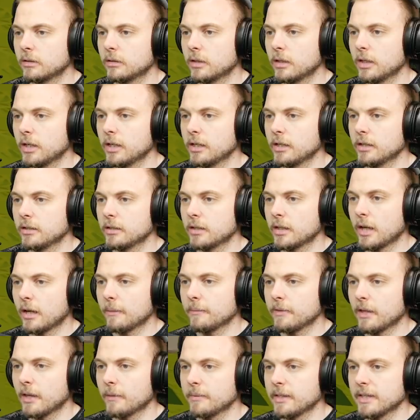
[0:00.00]
And
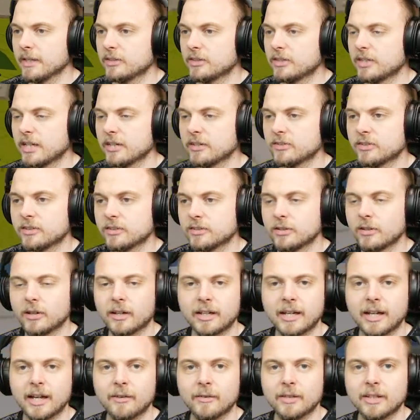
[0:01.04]
I'm, I'm yet to test it, so I
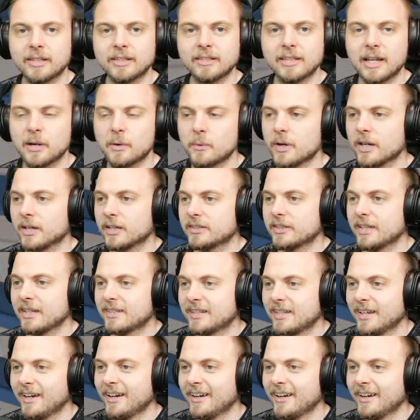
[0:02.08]
can't really say it works yet.